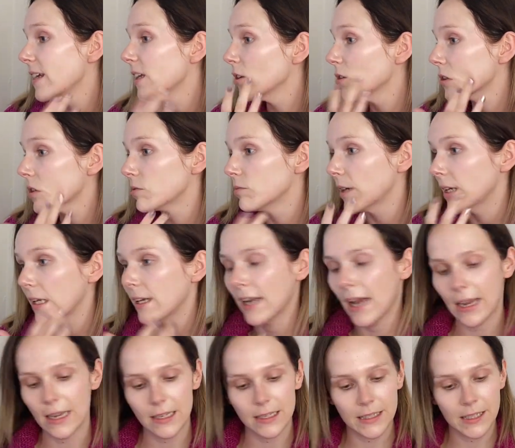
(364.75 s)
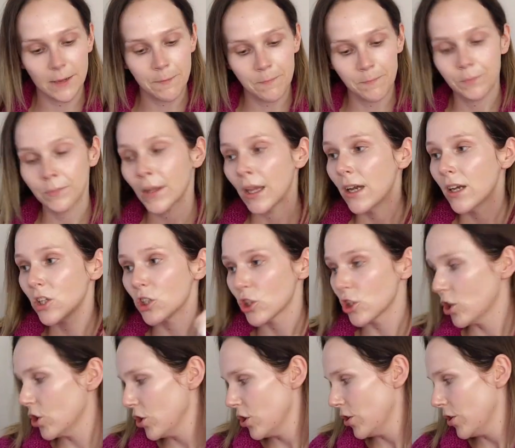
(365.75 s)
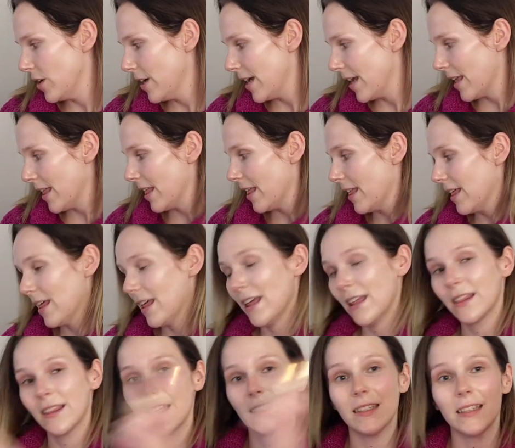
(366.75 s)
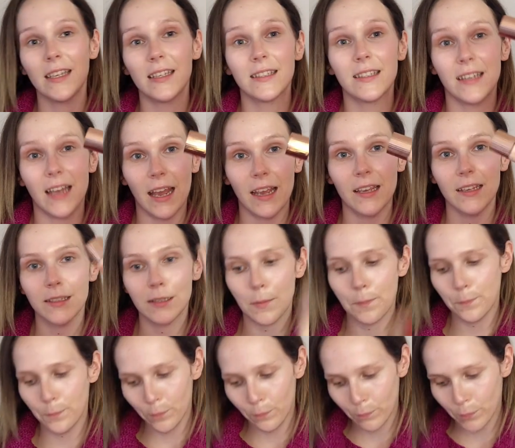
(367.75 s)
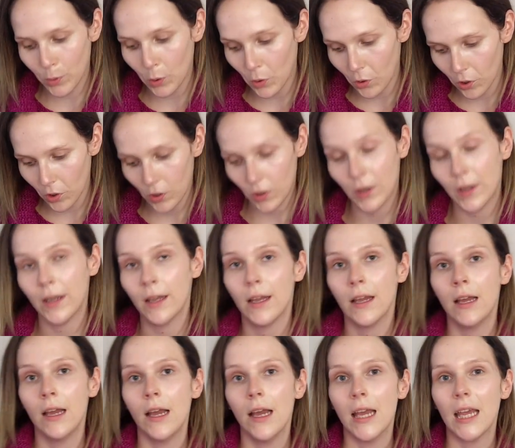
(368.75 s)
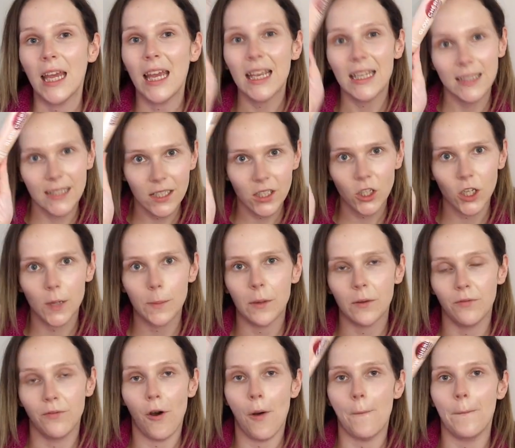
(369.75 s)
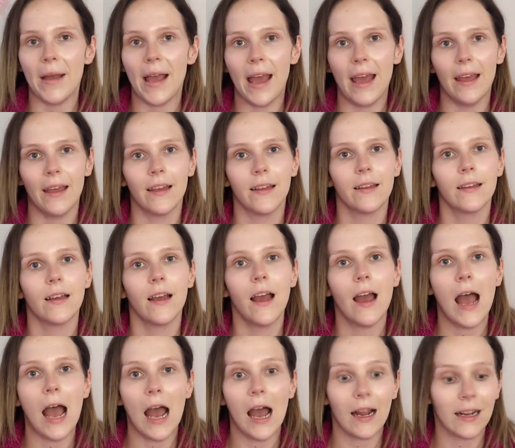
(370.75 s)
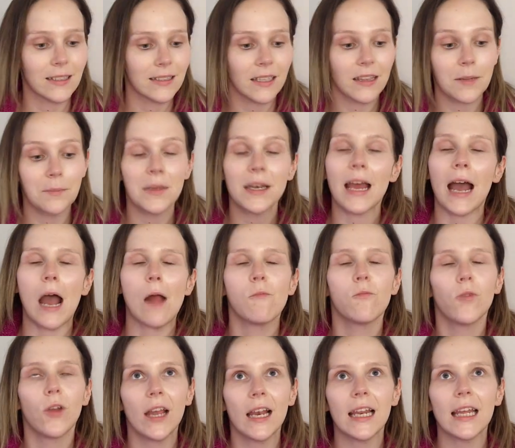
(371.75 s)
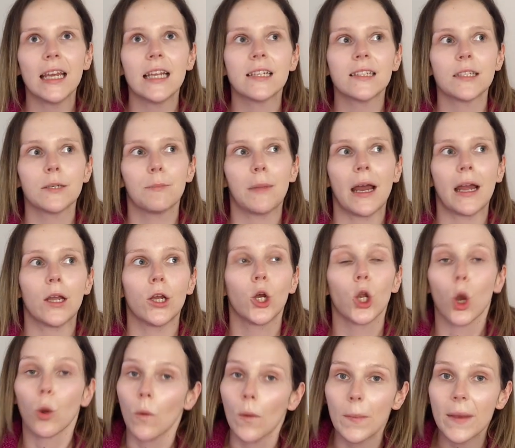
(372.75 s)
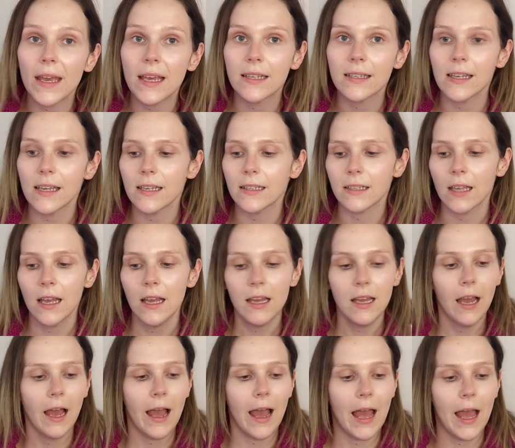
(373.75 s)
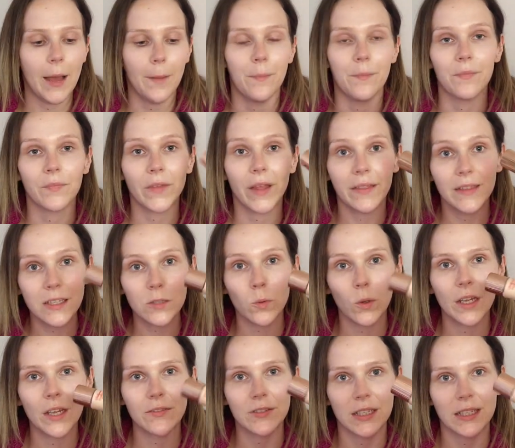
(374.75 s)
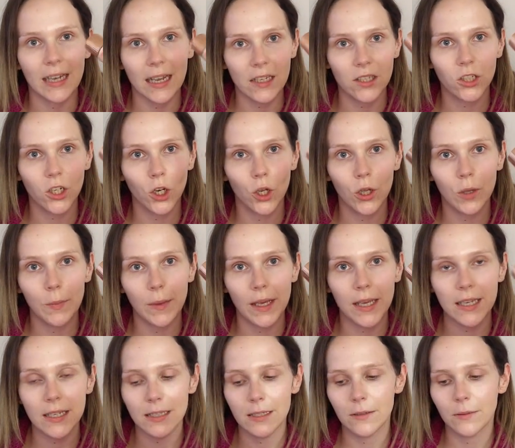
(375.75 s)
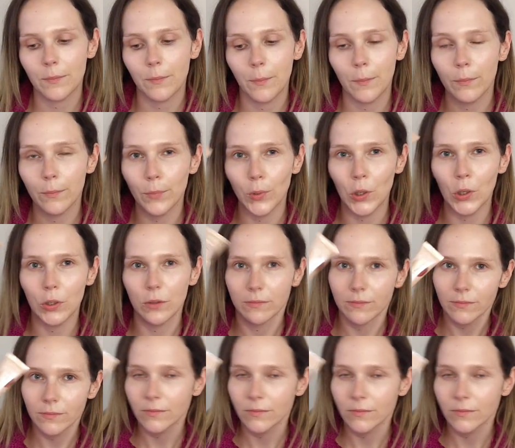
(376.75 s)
It looks really nice. So this is nice, but is this going to perform better? Because at the minute I'm really into my glowy bases, and this one gives a nice glow base, but...